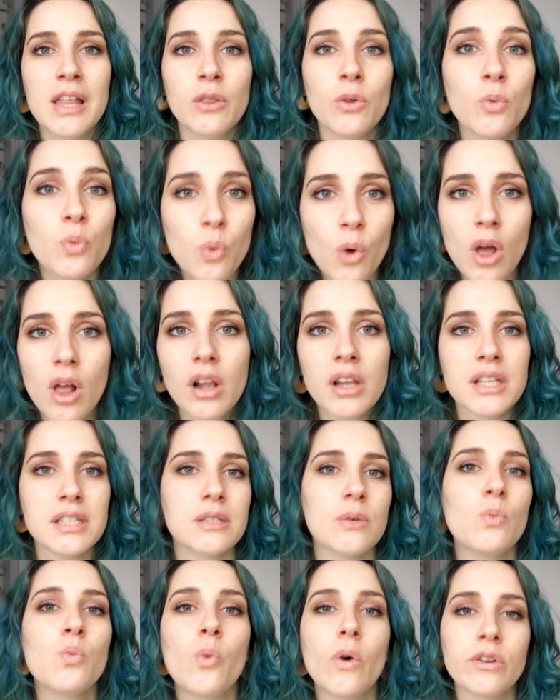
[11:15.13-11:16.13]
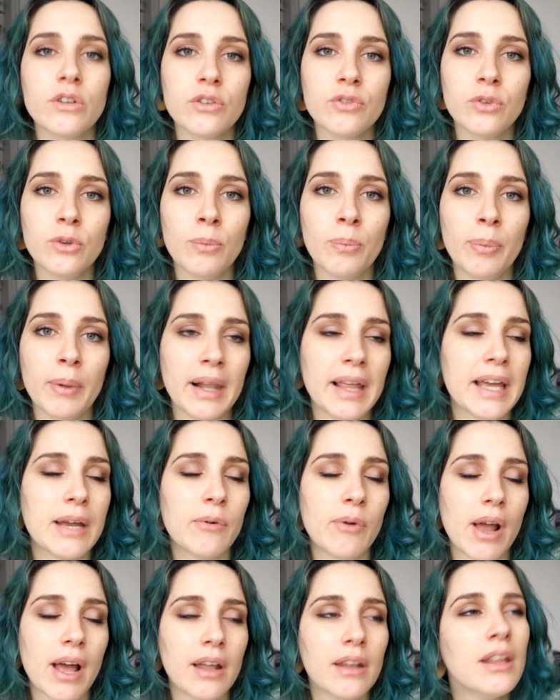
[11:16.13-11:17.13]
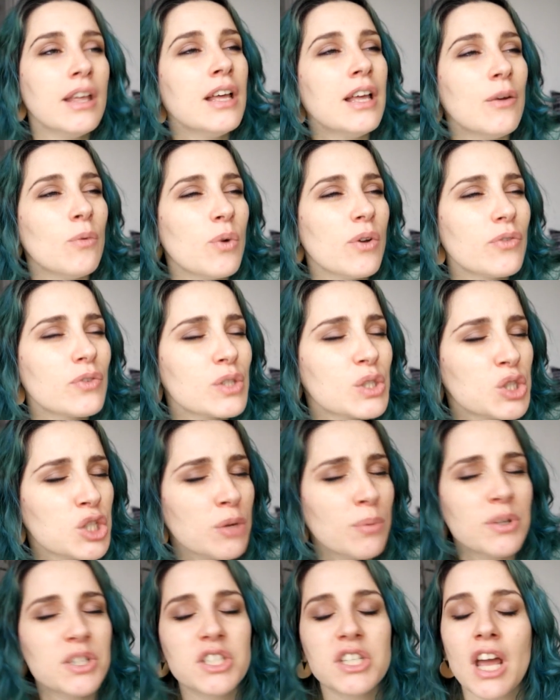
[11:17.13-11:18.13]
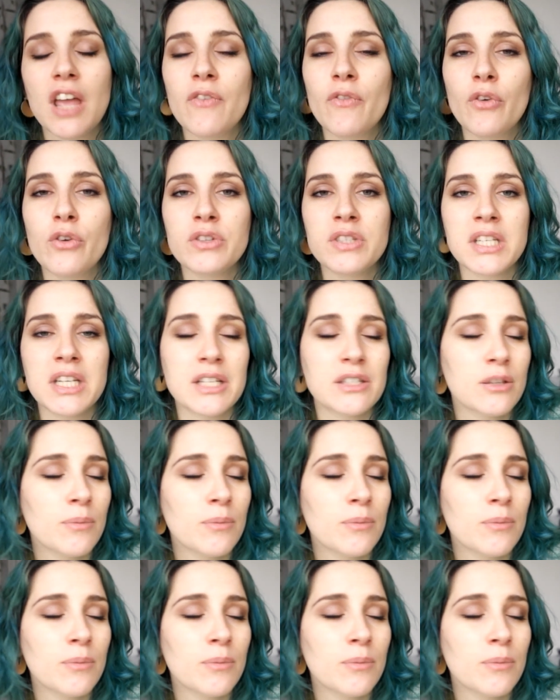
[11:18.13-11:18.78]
The world is a wonderful playground with so much diversity,